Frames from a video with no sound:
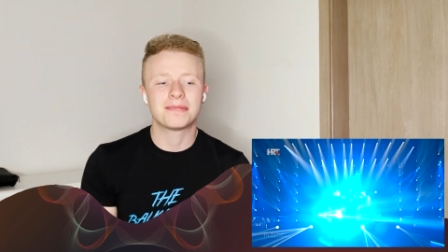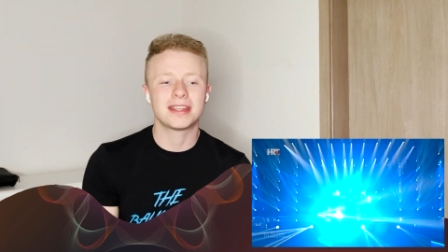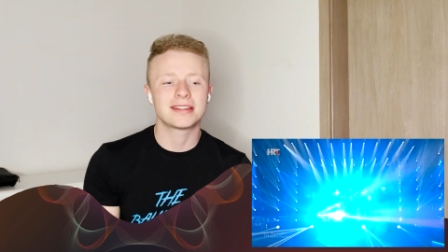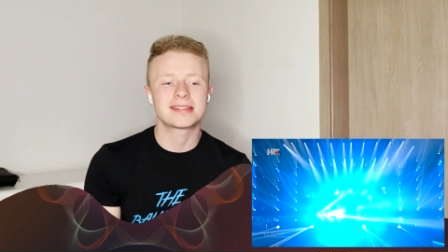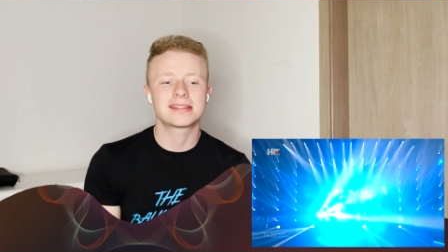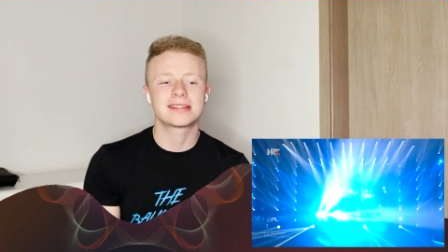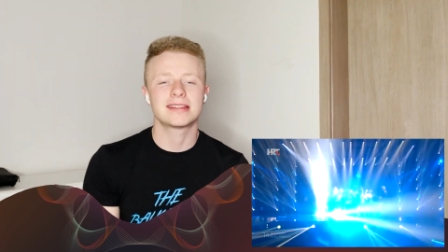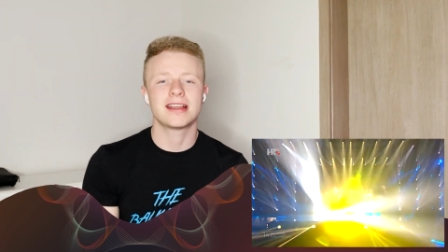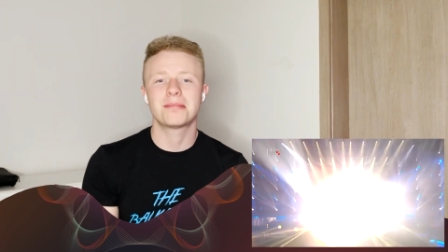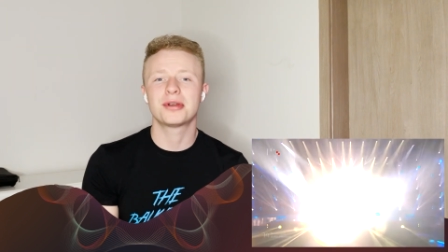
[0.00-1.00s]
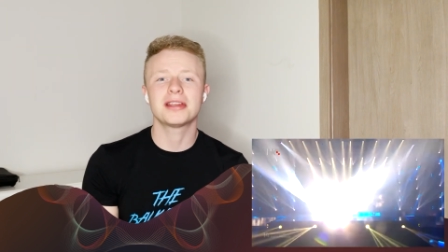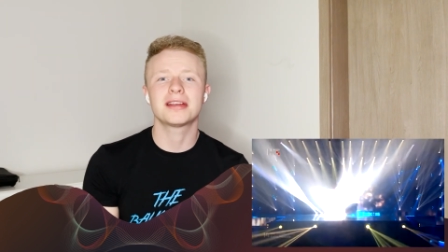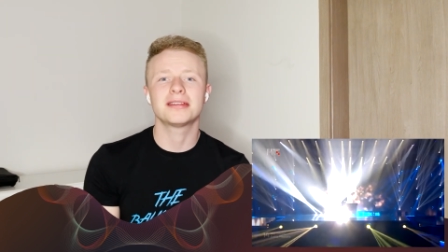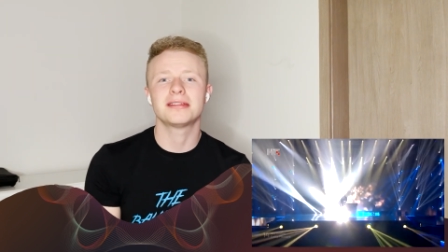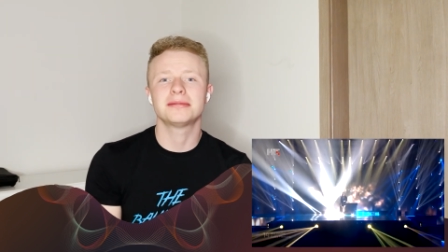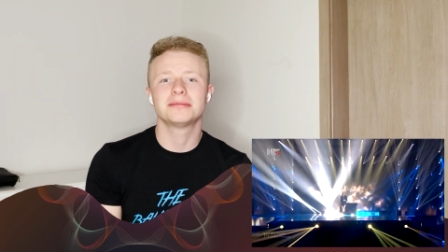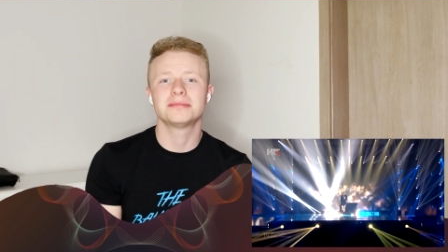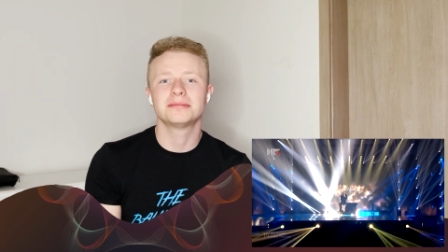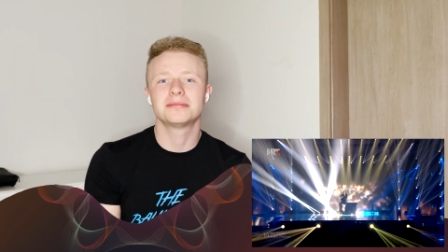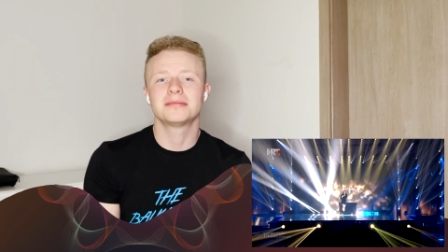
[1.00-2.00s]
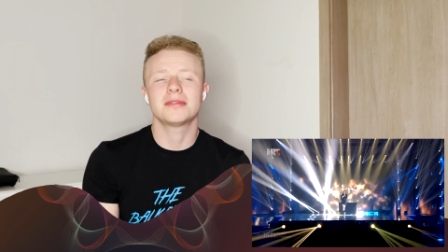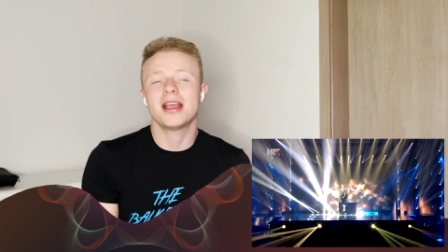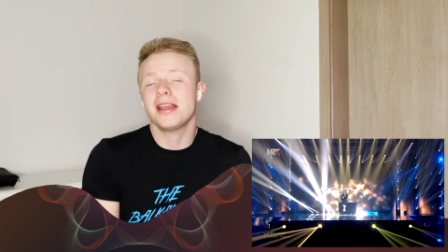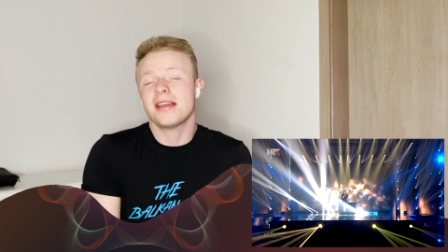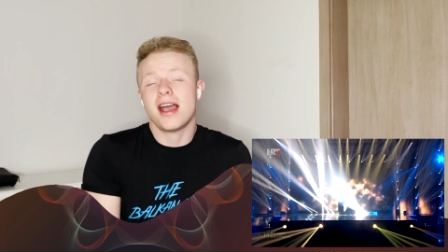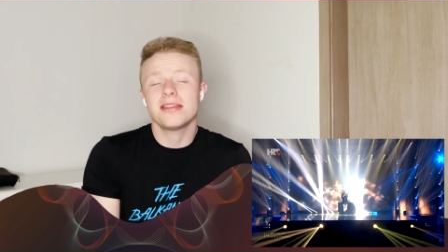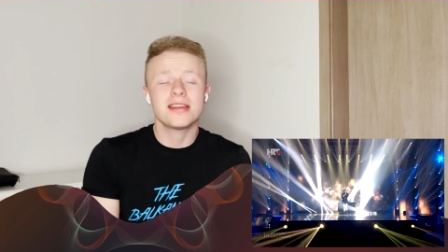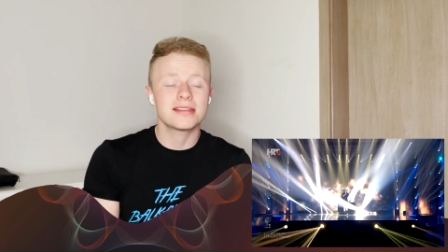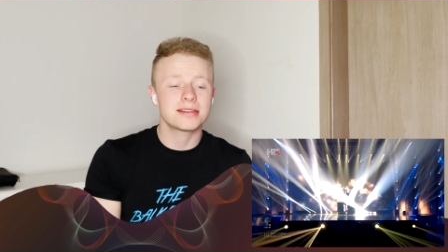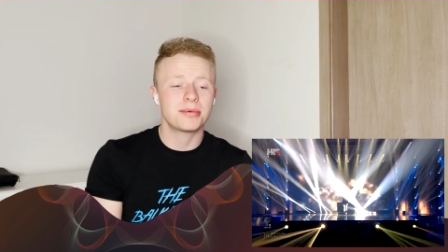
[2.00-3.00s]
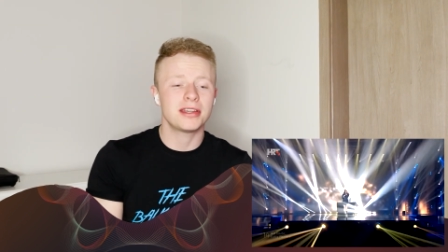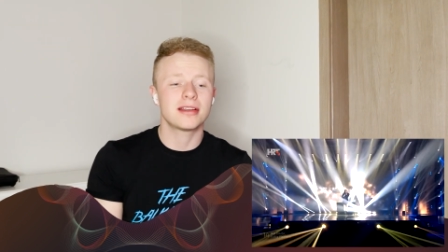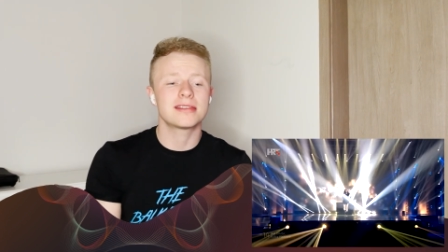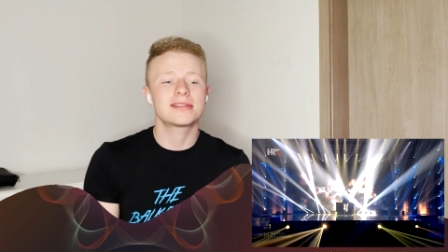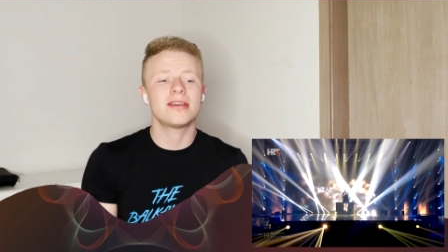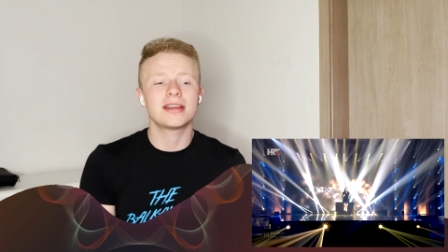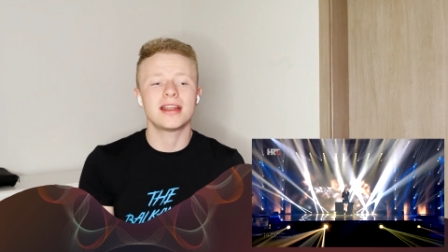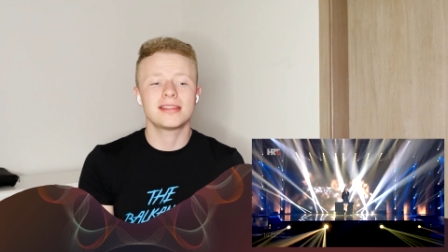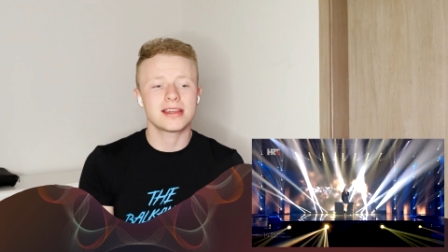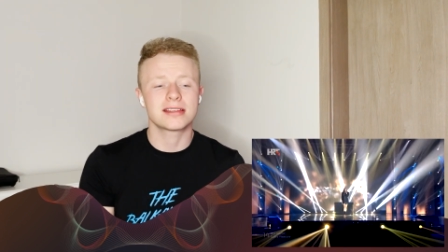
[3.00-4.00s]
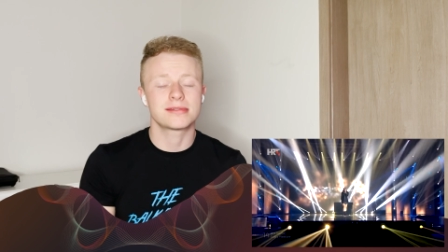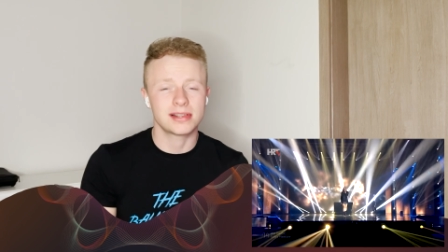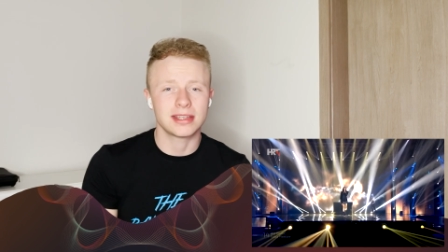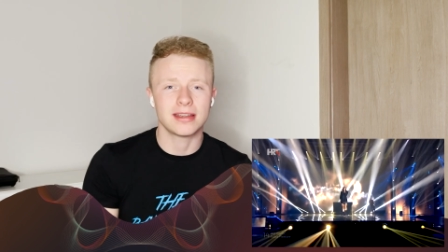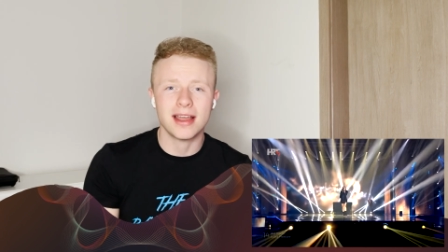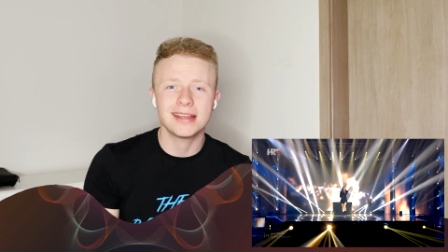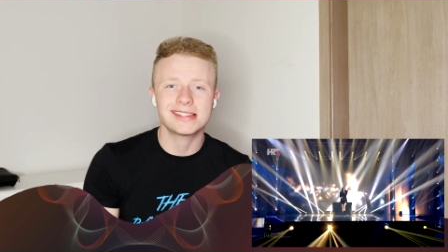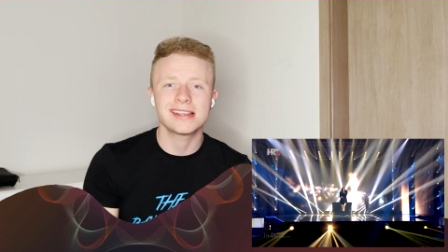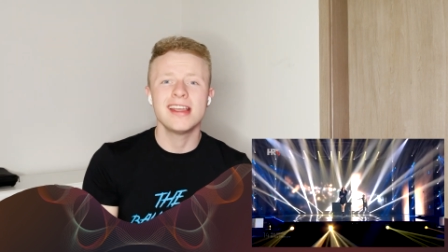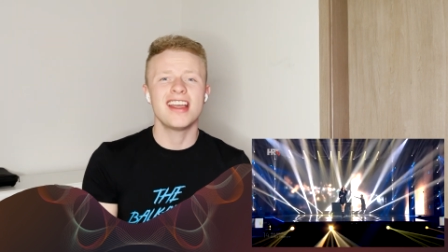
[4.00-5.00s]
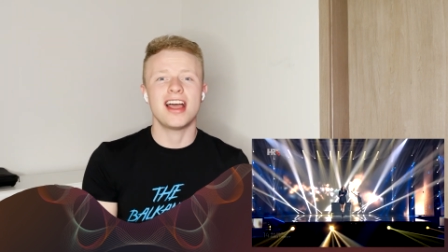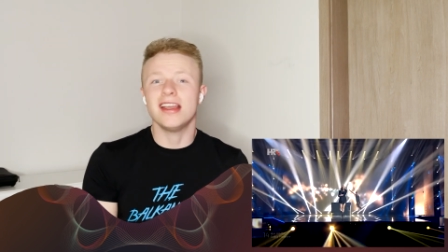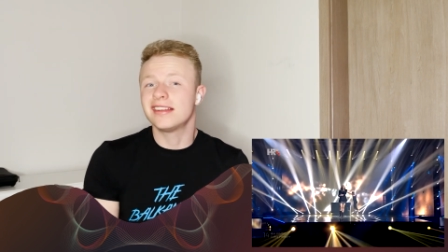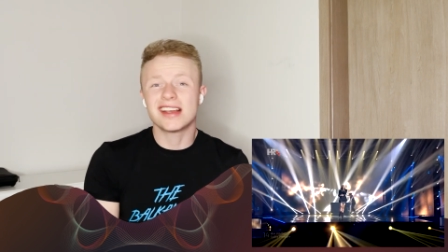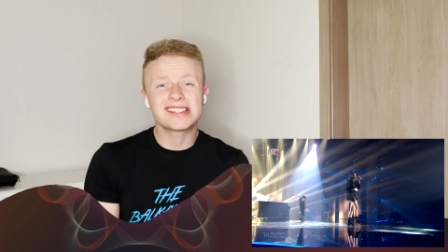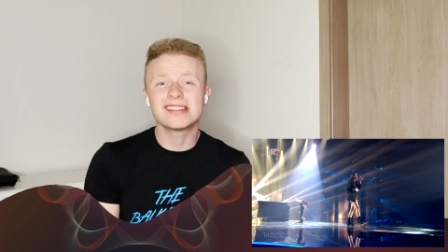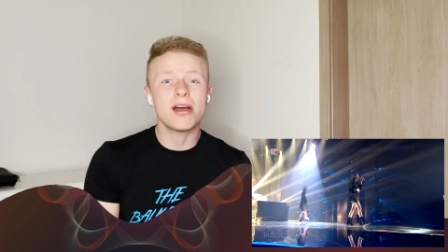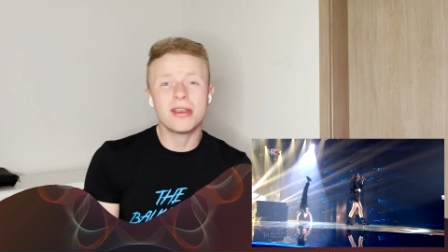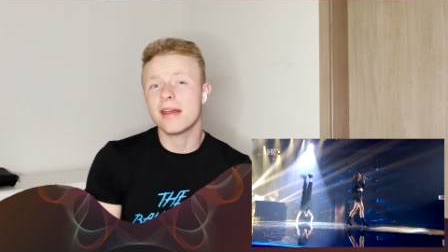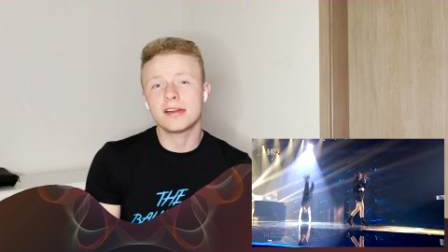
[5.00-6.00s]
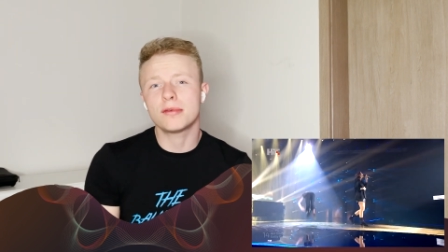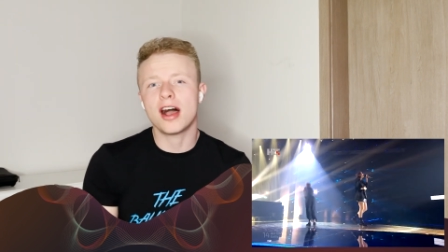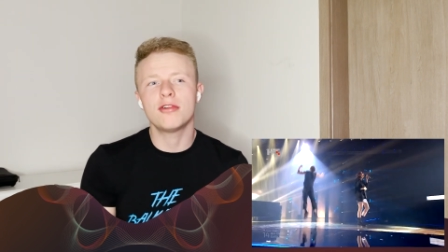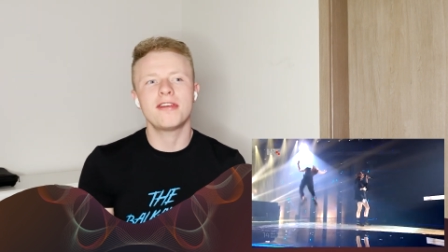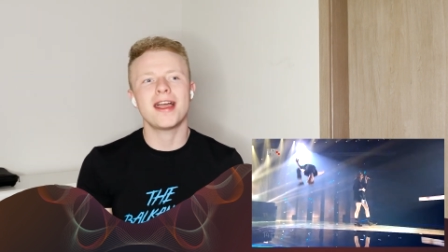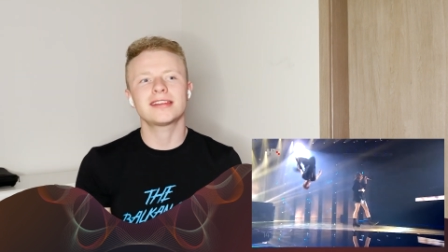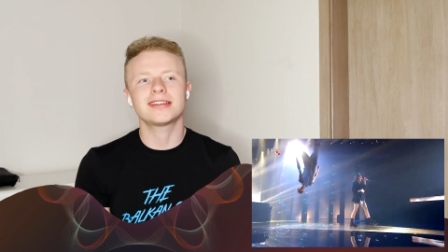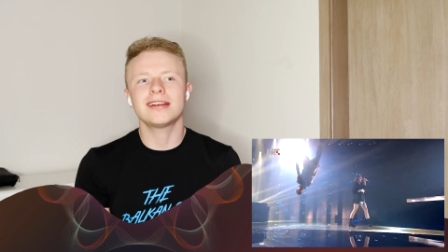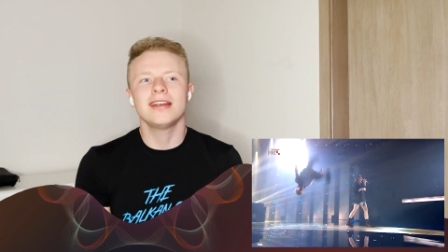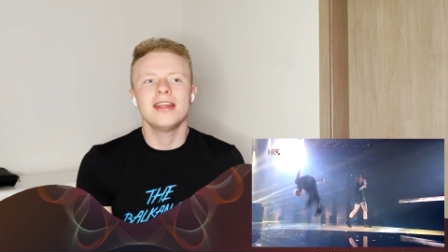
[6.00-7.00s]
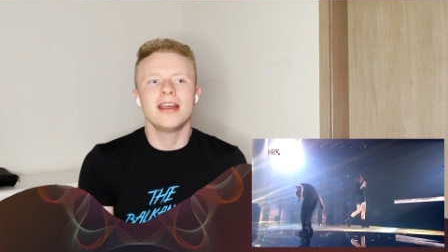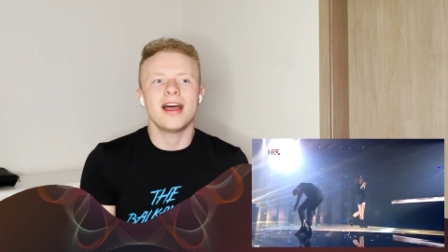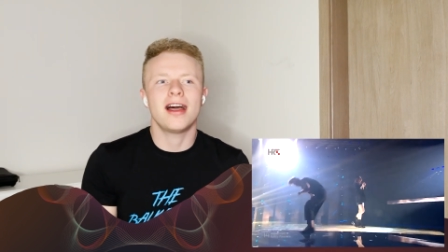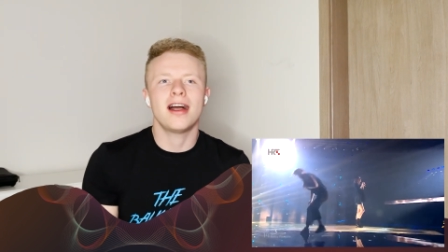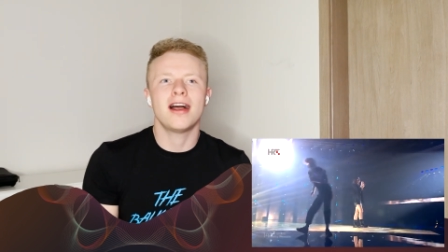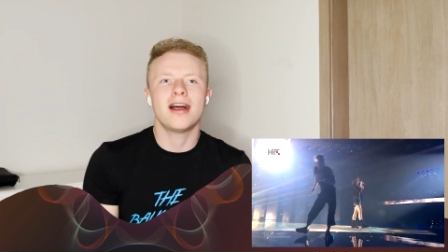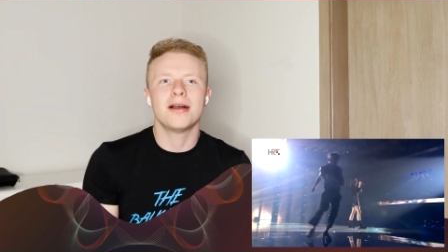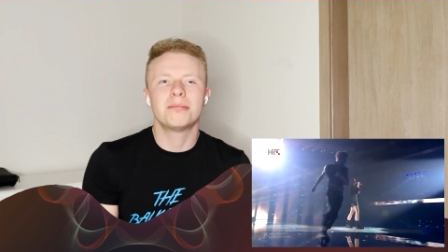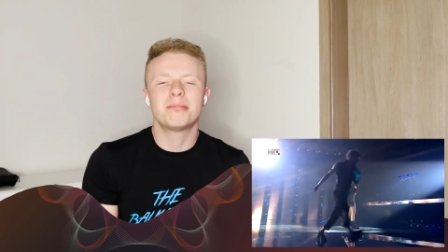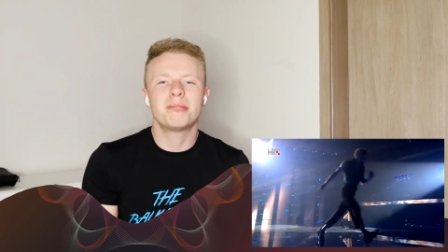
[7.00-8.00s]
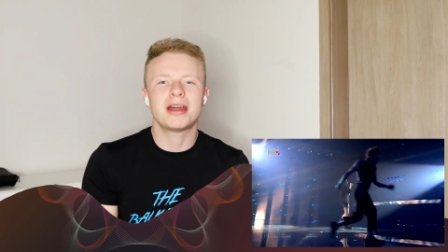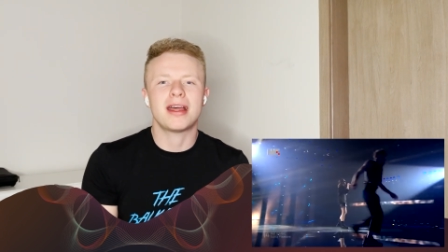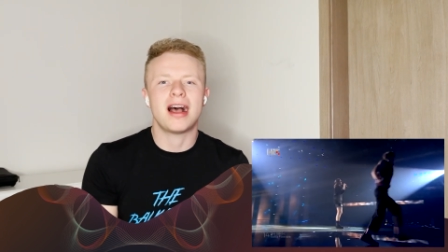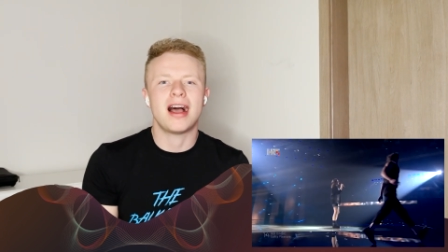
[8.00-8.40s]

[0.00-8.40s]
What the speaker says: It's a pretty, I think it's a pretty good song, and I think it's really nice. It does not have a wow factor, but